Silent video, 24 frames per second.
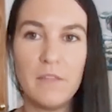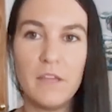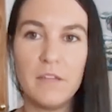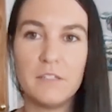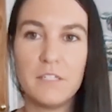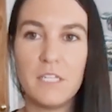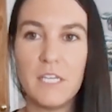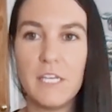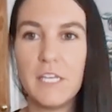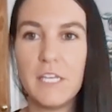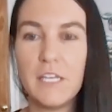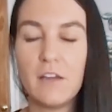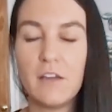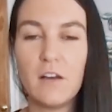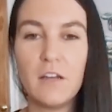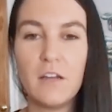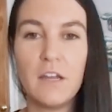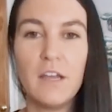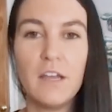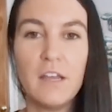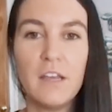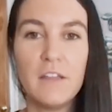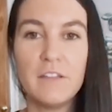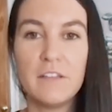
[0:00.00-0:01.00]
then taking on
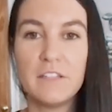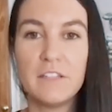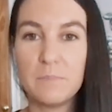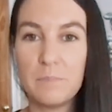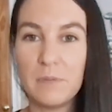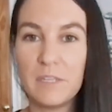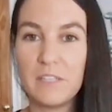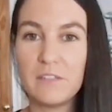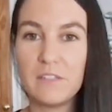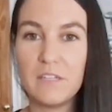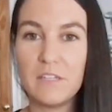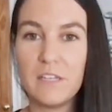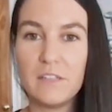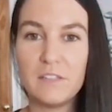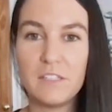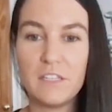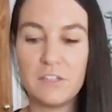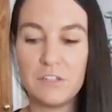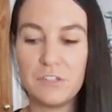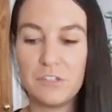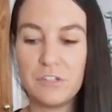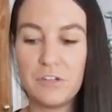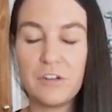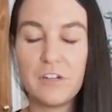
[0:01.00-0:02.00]
this business
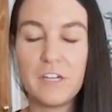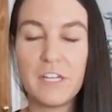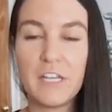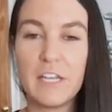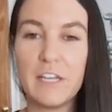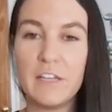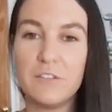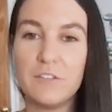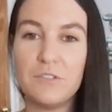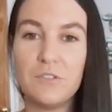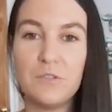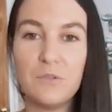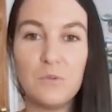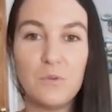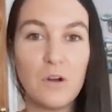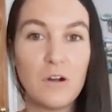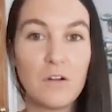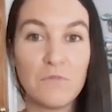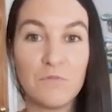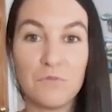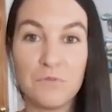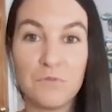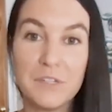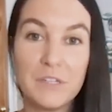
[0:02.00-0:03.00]
and turning it into a
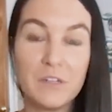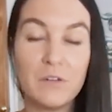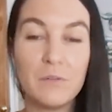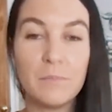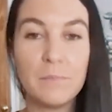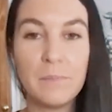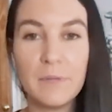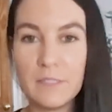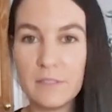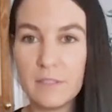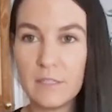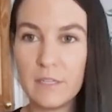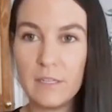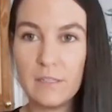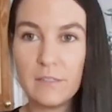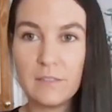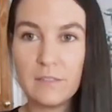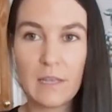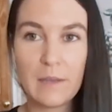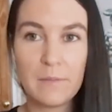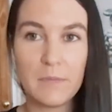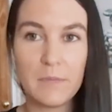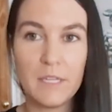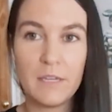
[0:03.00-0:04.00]
real business.
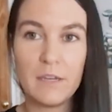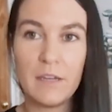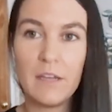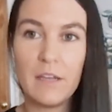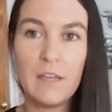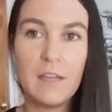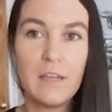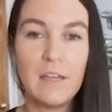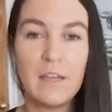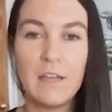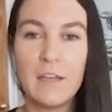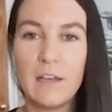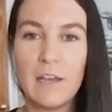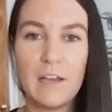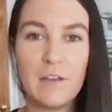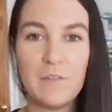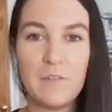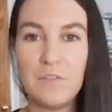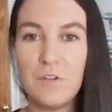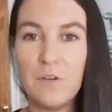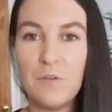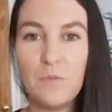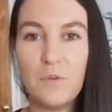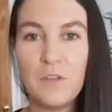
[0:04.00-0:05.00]
I mean, I
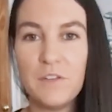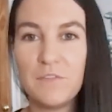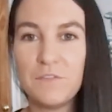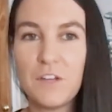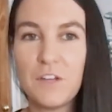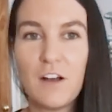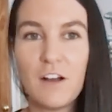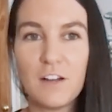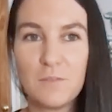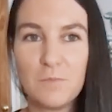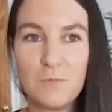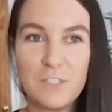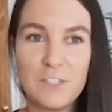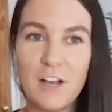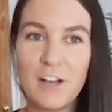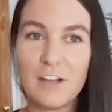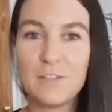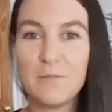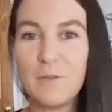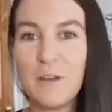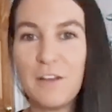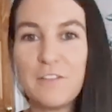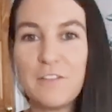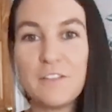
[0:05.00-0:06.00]
know we talked
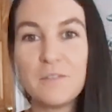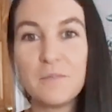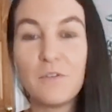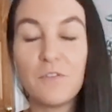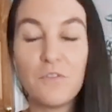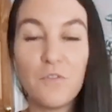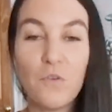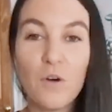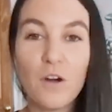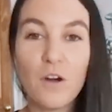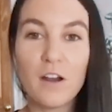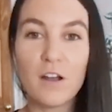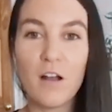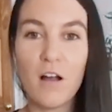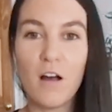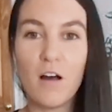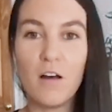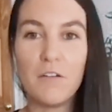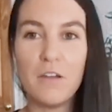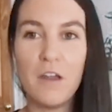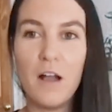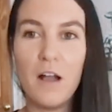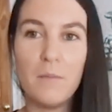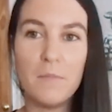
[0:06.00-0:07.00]
about this before our
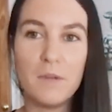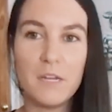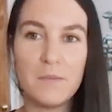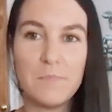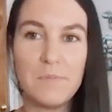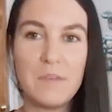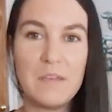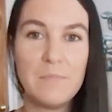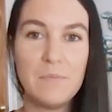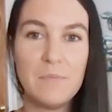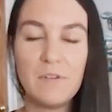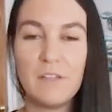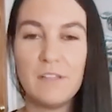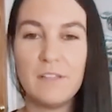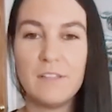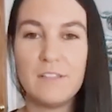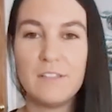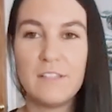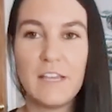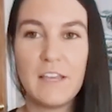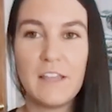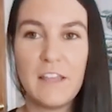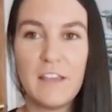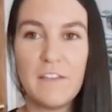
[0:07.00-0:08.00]
call. Not many people can
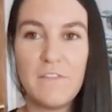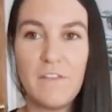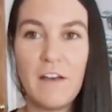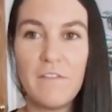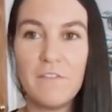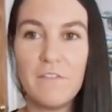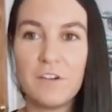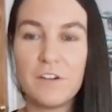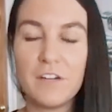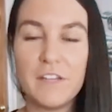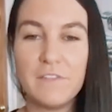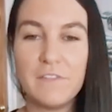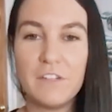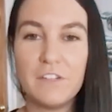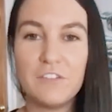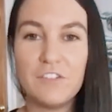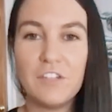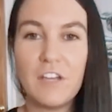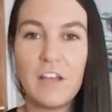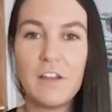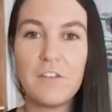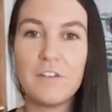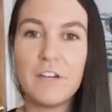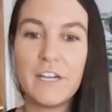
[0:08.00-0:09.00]
say they've ever even
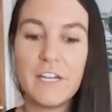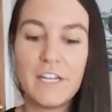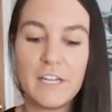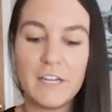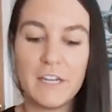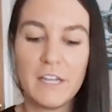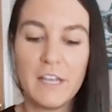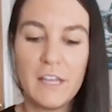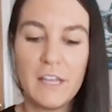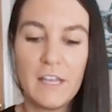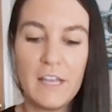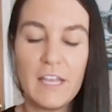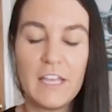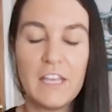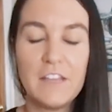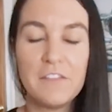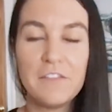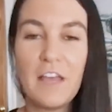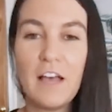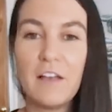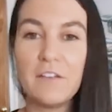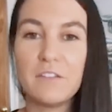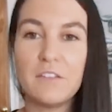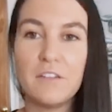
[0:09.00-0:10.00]
generated
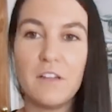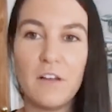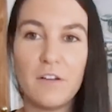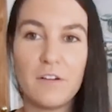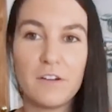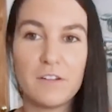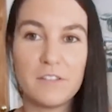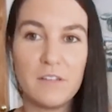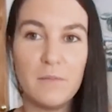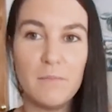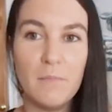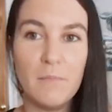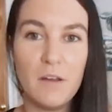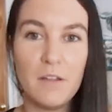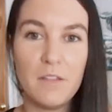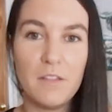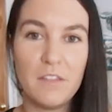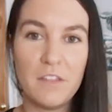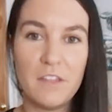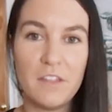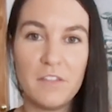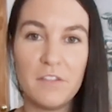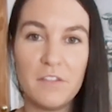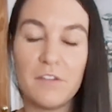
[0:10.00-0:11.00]
$8,000 a
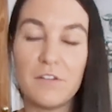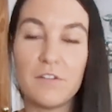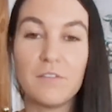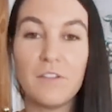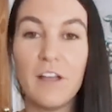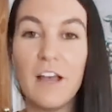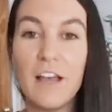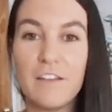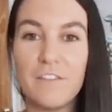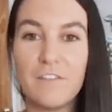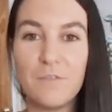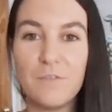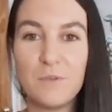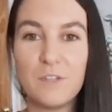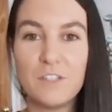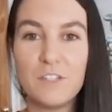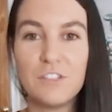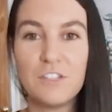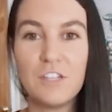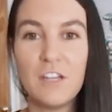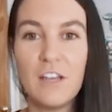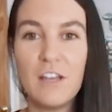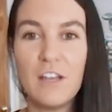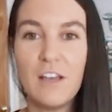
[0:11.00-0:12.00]
month in their life,
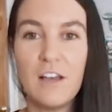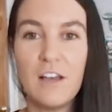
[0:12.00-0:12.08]
which